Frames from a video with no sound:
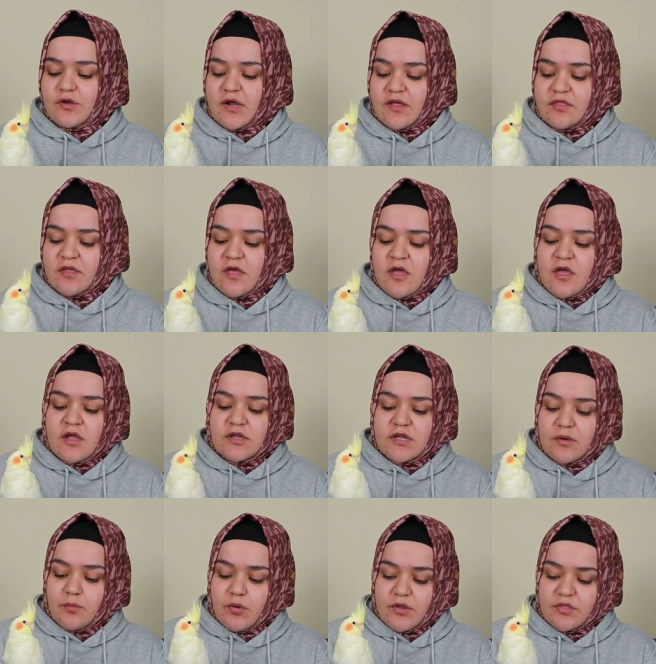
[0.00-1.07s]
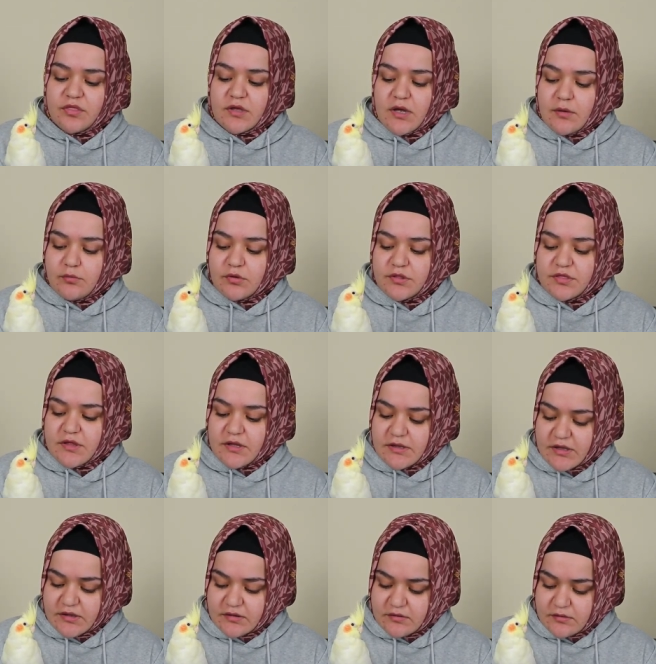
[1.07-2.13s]
guys. The one thing I will say
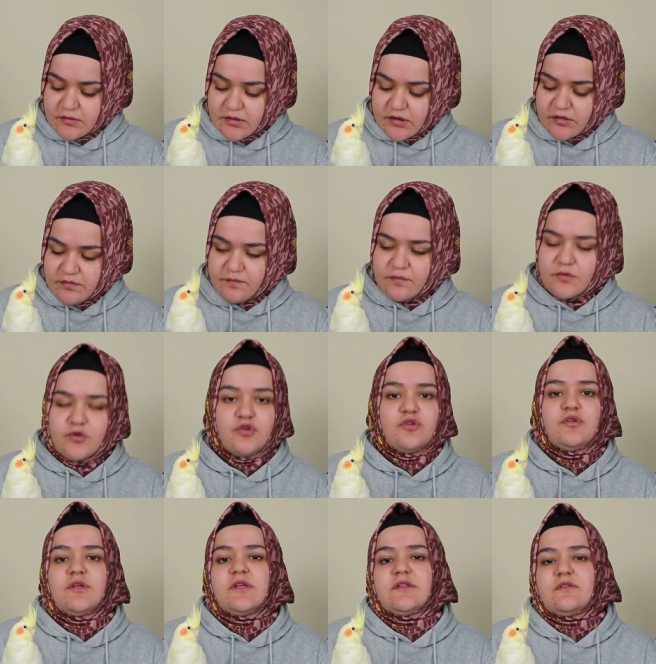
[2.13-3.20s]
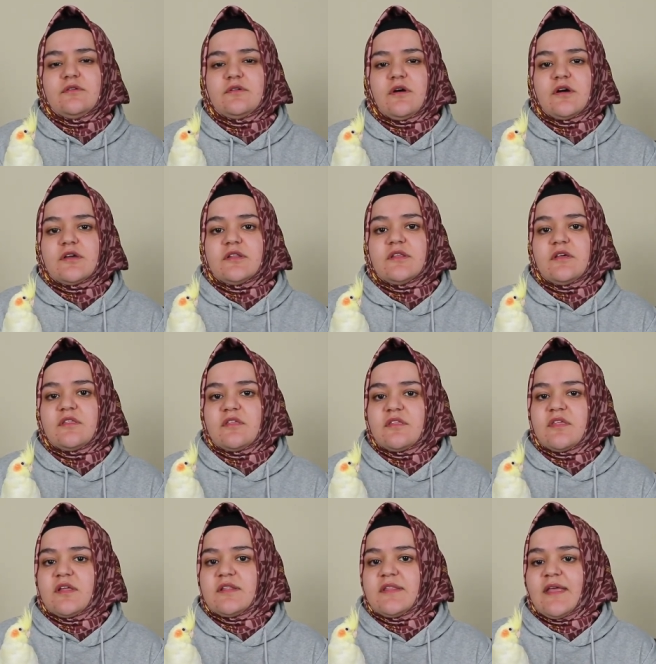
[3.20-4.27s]
that is unique to cockatiels
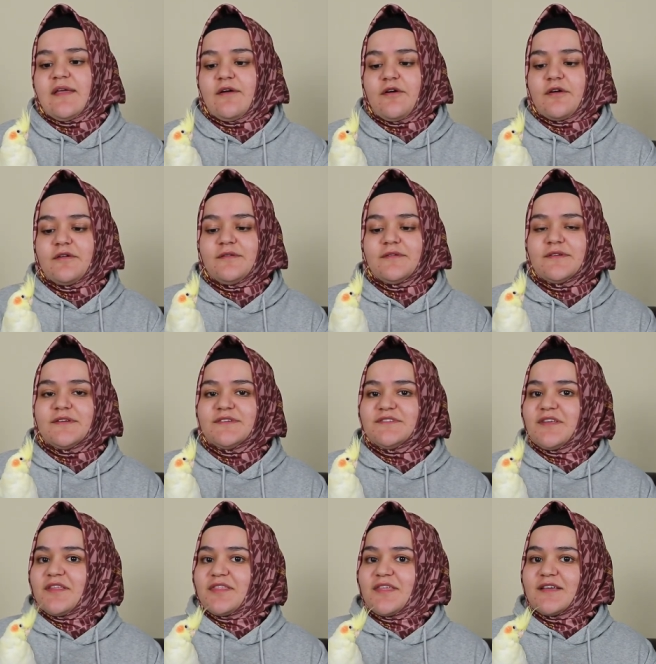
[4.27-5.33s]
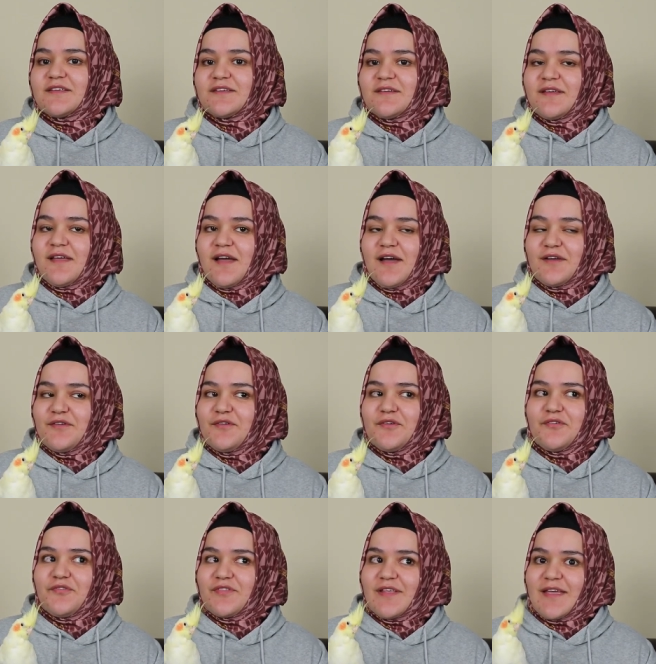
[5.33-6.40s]
is that they are just like, I don't
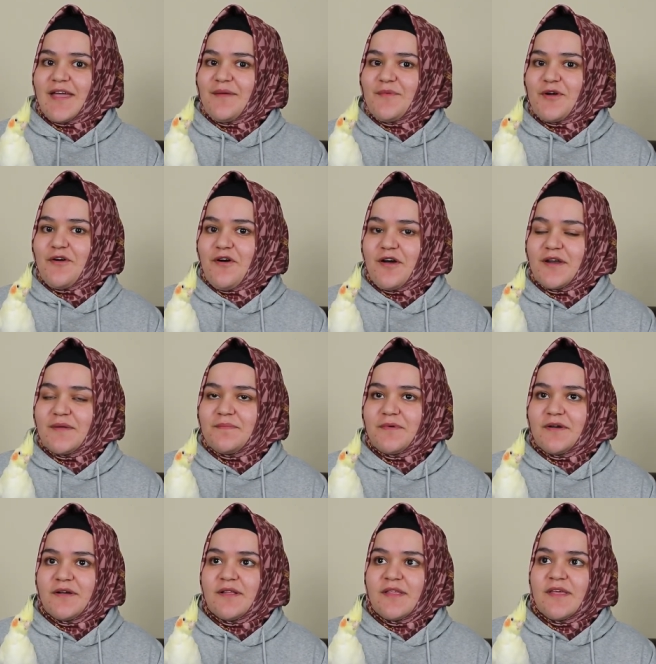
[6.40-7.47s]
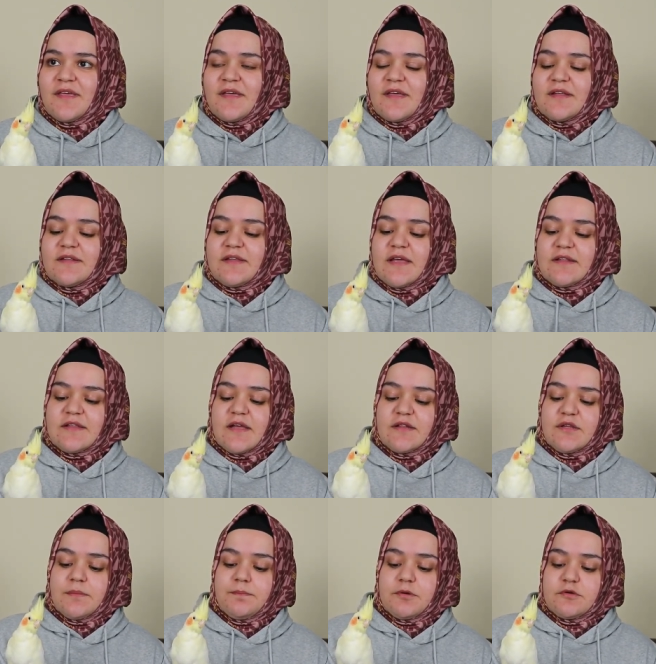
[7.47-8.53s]
know if the camera caught it, but they
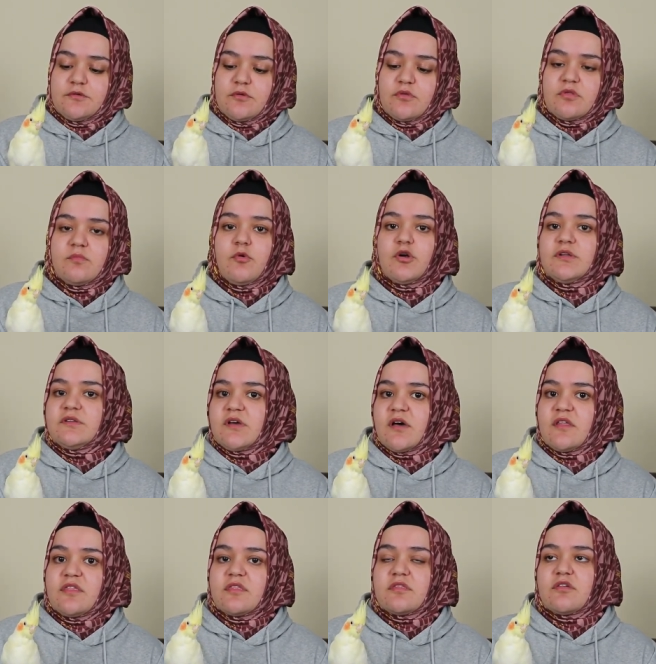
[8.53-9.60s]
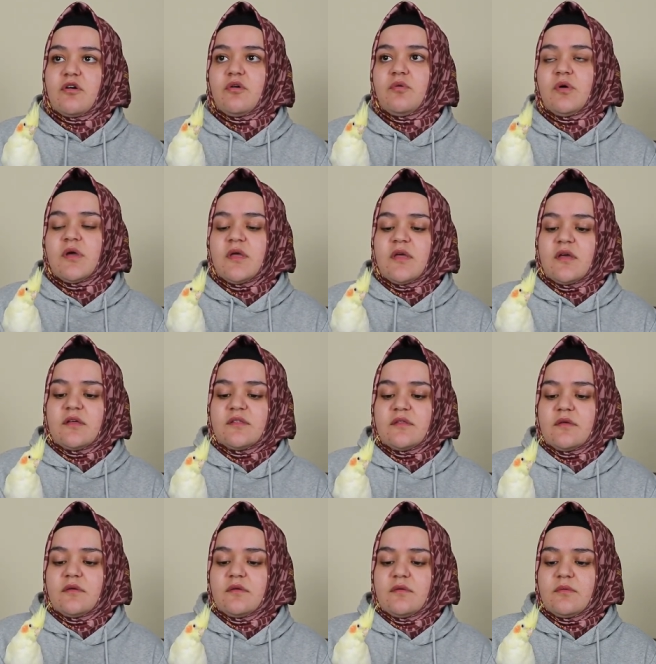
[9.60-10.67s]
tend to produce more dust, so
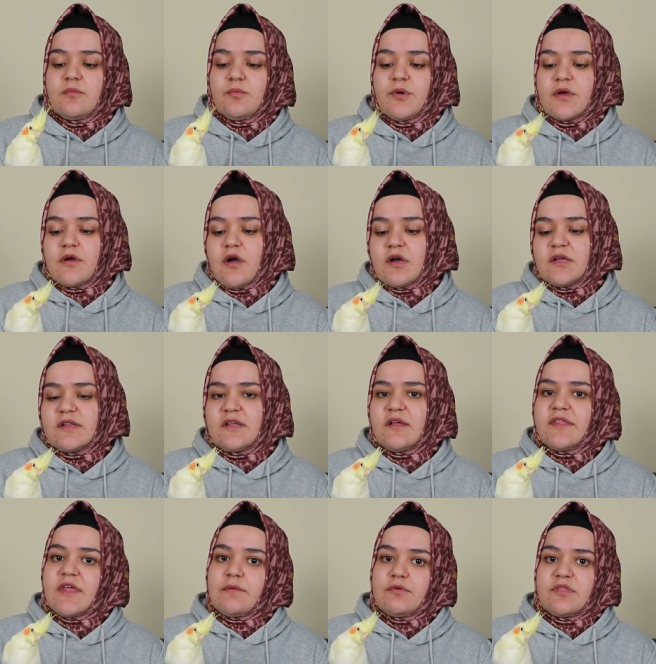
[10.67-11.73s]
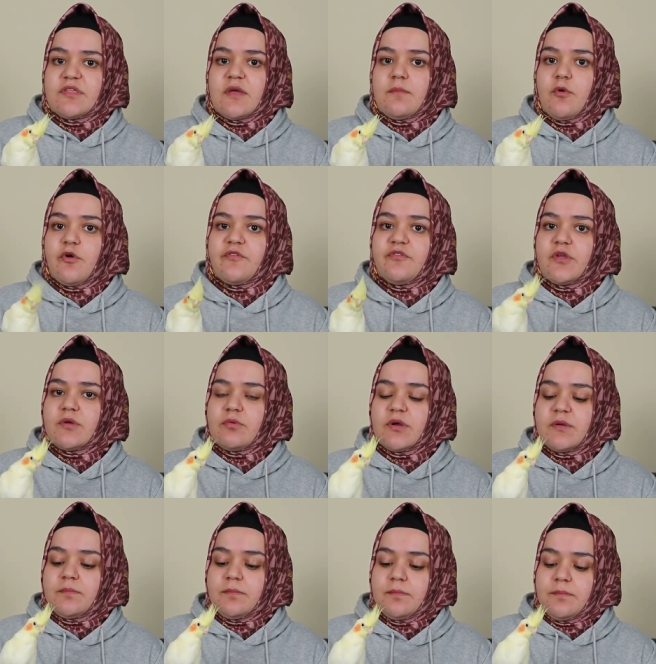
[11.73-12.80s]
with cockatiels I would say more
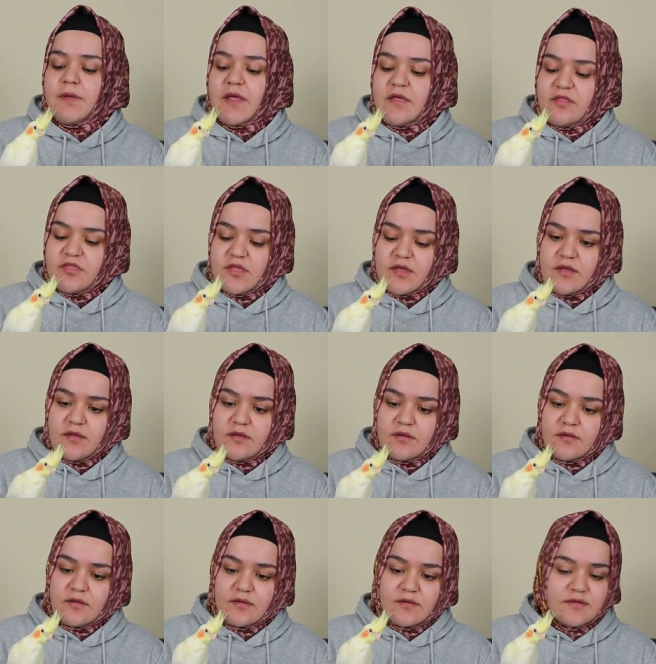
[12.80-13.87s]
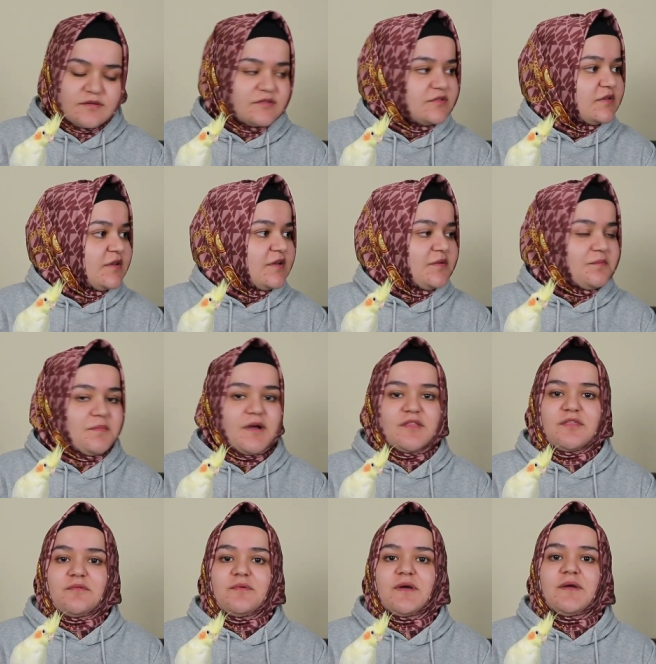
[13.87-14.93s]
frequent bathing. By
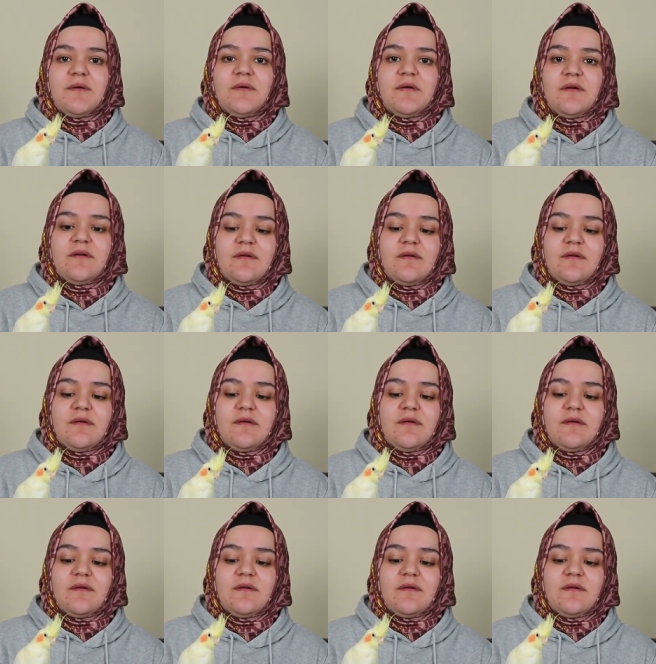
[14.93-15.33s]
the way,